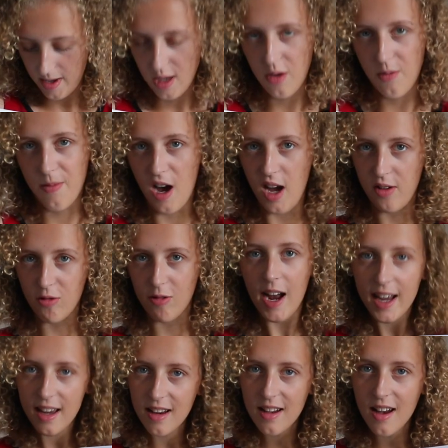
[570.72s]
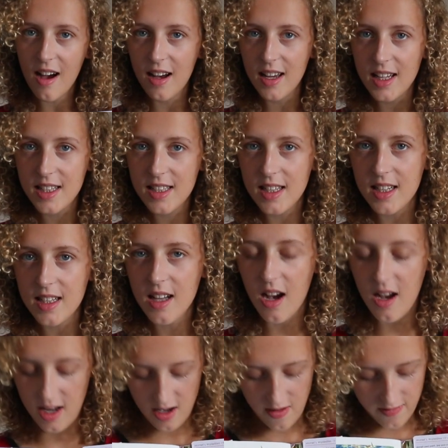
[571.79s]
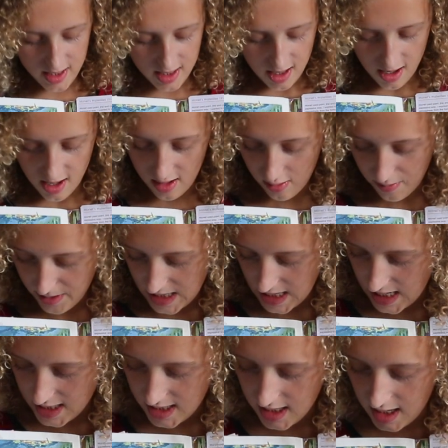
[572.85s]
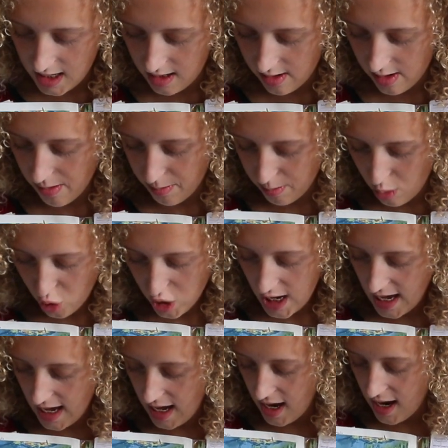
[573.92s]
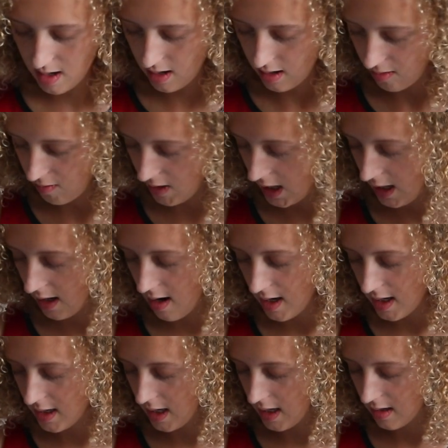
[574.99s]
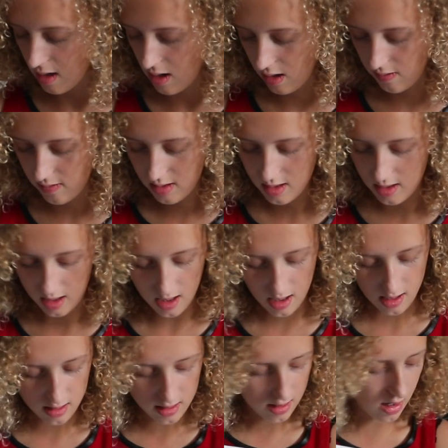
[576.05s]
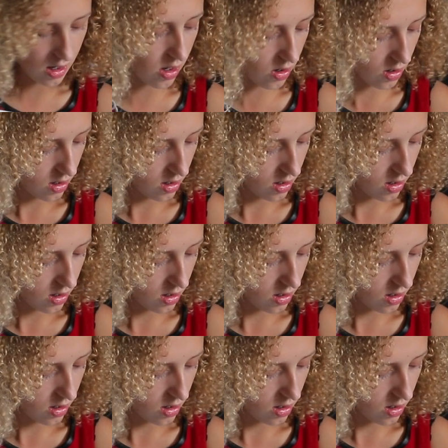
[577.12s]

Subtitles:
You might recognise this kind of style, but this is Monet. I really liked his kind of staccato